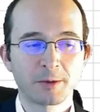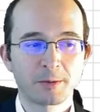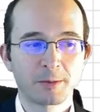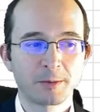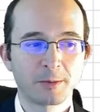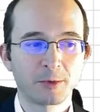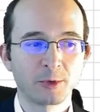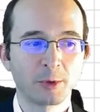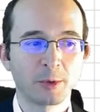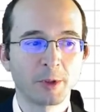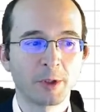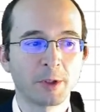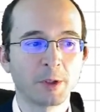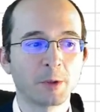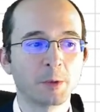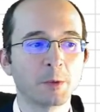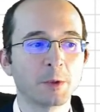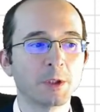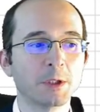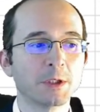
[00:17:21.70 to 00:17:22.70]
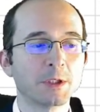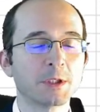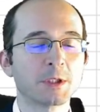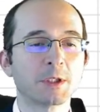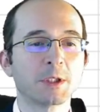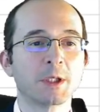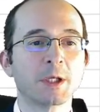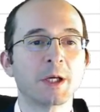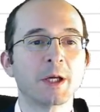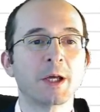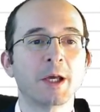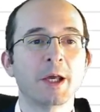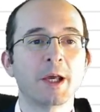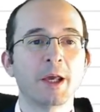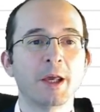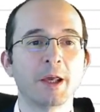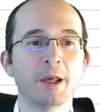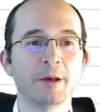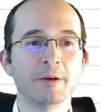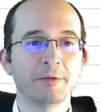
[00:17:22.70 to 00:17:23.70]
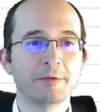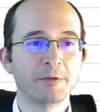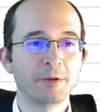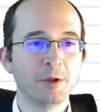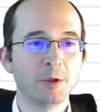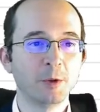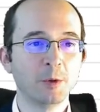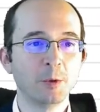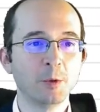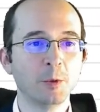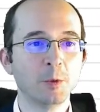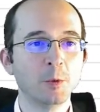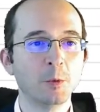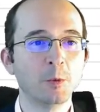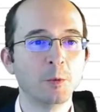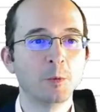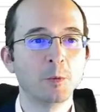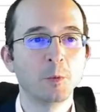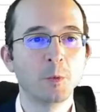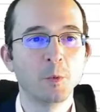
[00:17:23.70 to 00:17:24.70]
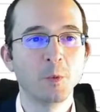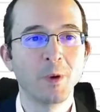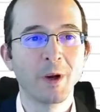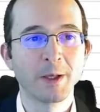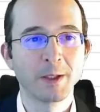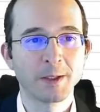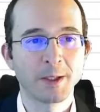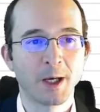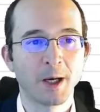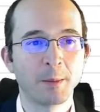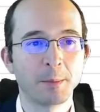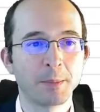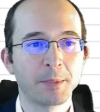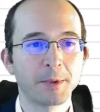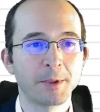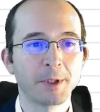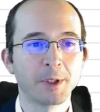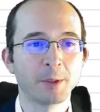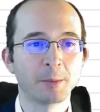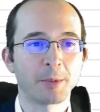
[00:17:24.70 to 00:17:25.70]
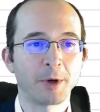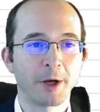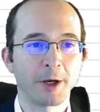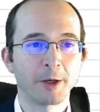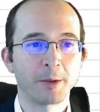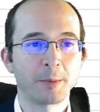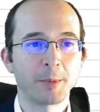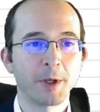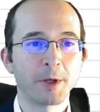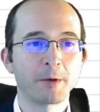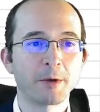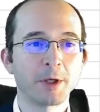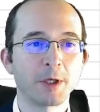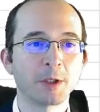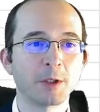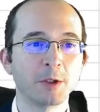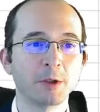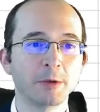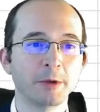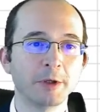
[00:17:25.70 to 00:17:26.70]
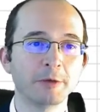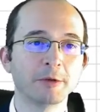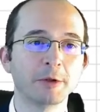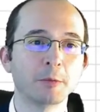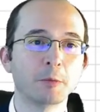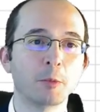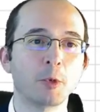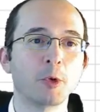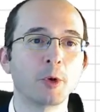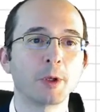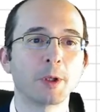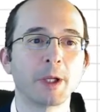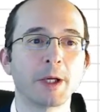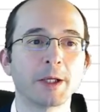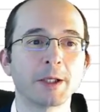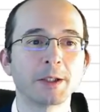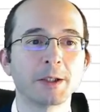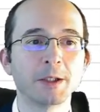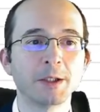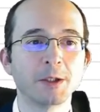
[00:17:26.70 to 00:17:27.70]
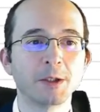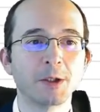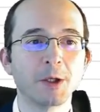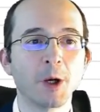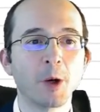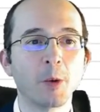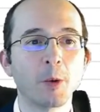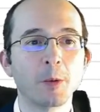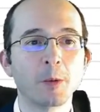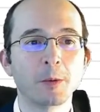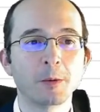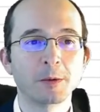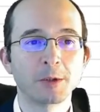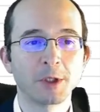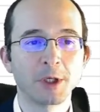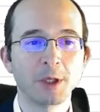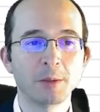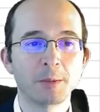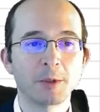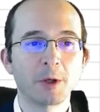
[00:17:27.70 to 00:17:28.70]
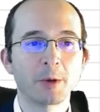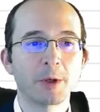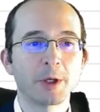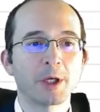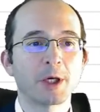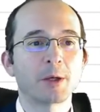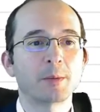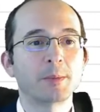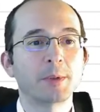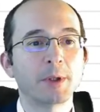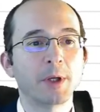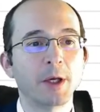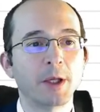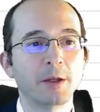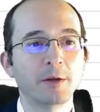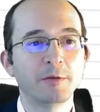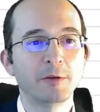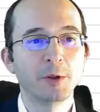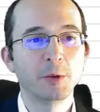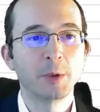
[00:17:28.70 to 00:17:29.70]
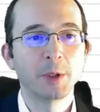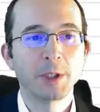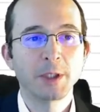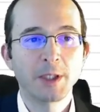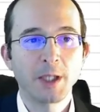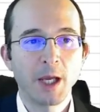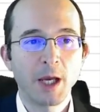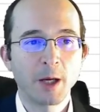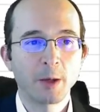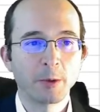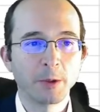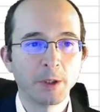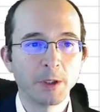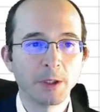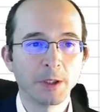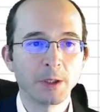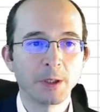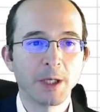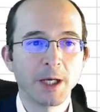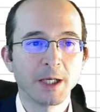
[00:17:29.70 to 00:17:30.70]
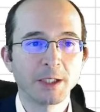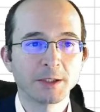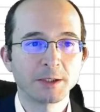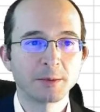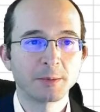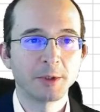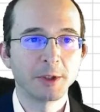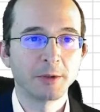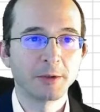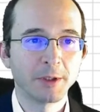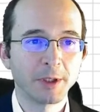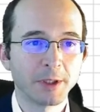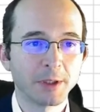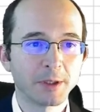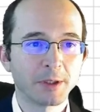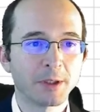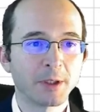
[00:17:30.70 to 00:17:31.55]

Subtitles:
So in other words, if you went up in the prior period, you're even more likely to keep going up, and if you went down in the last period,